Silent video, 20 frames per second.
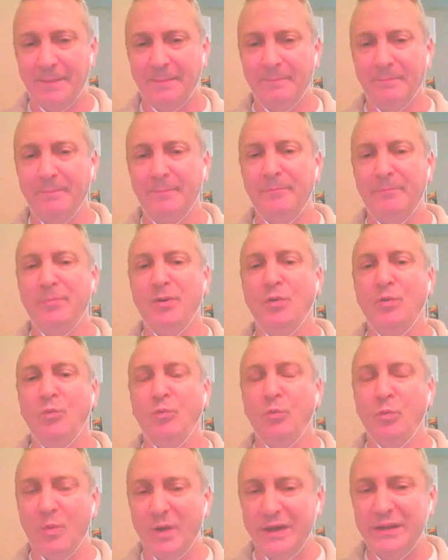But
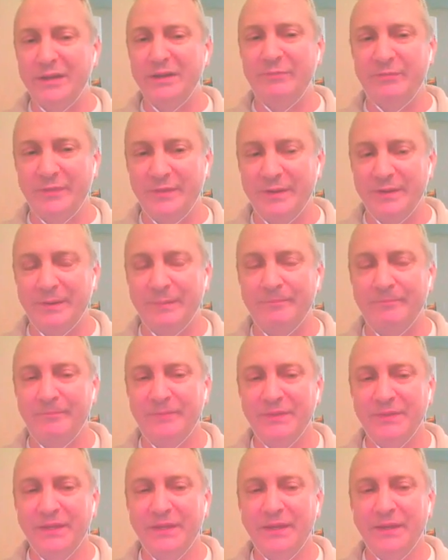one of them
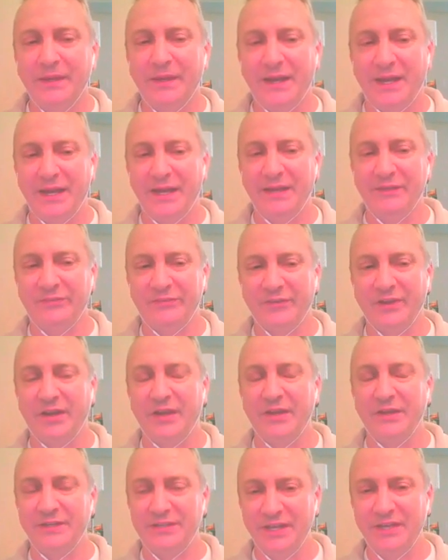I saw
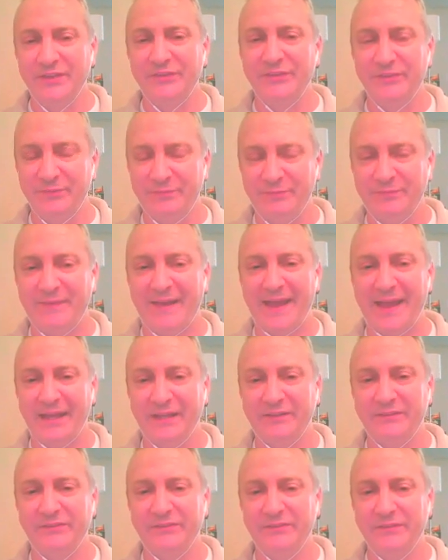does, in
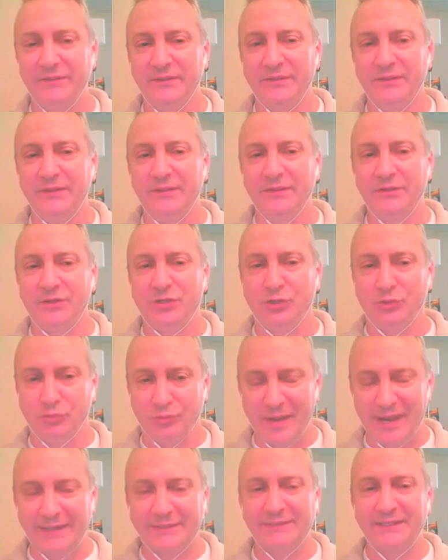fact,
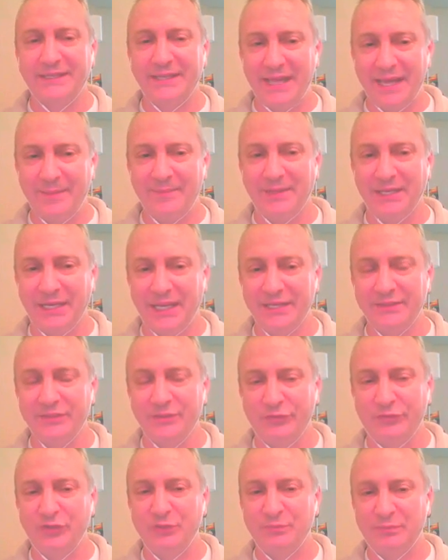correctly emulate the
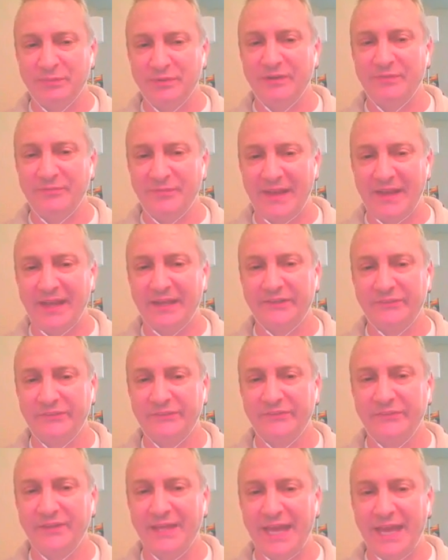Super
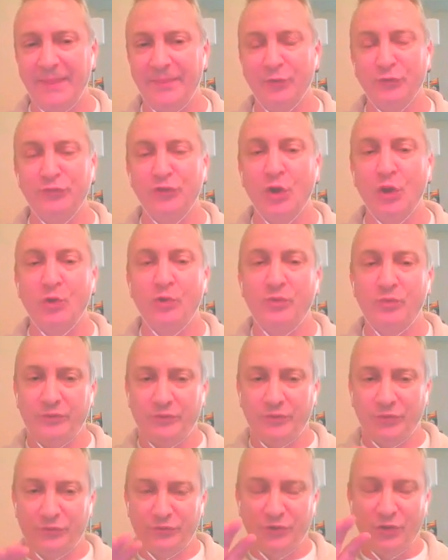FX, and there's
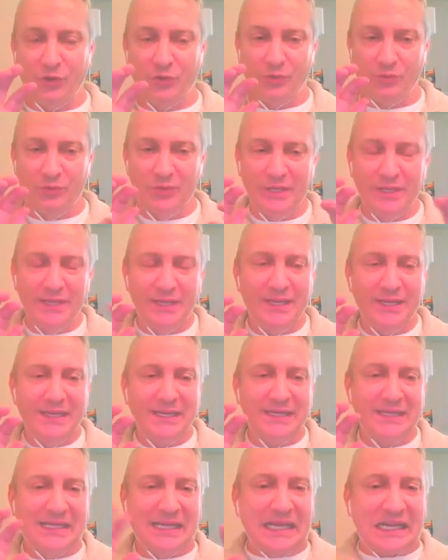no
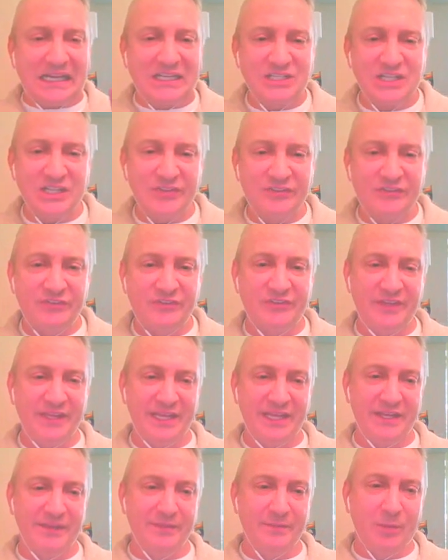glitches
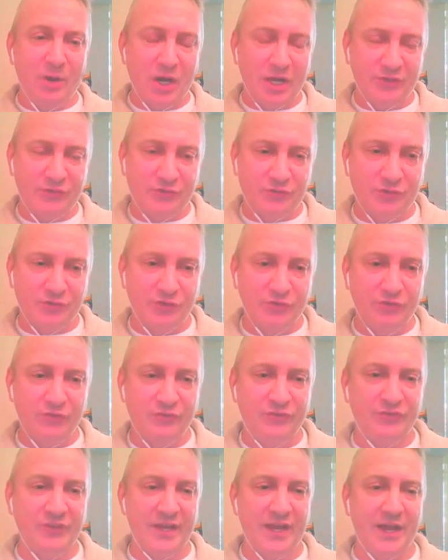in the monsters.
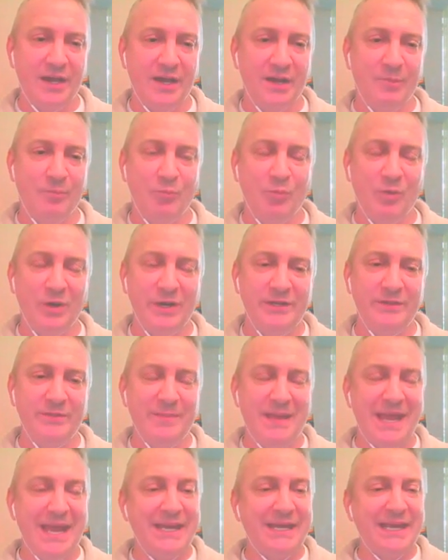One of them
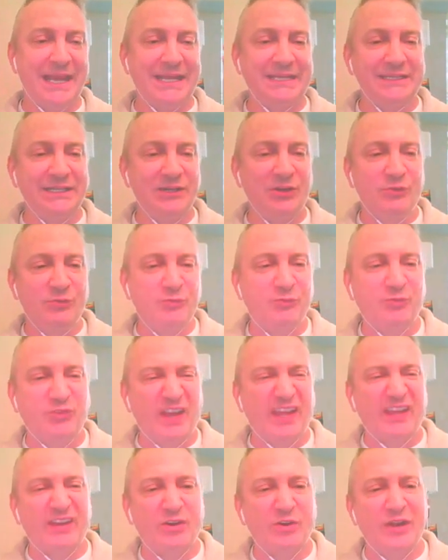had like little
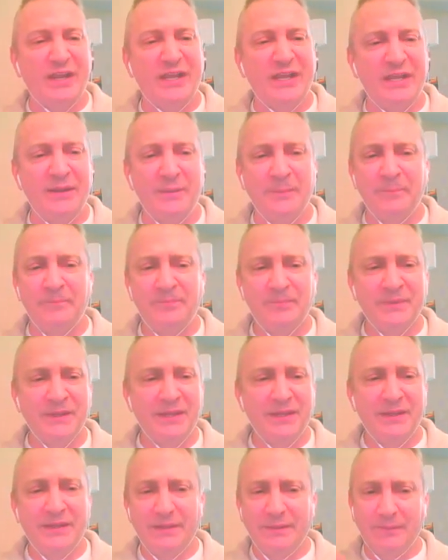flickering
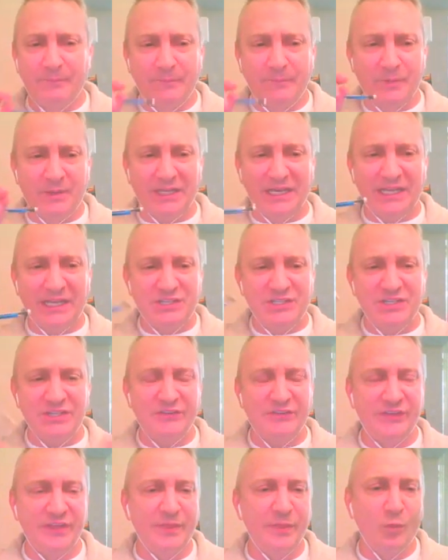glitches
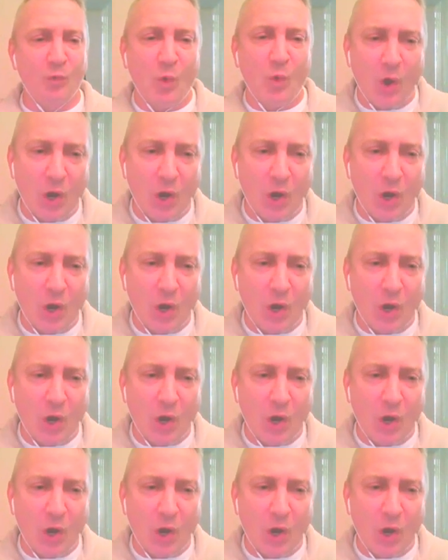in the walls.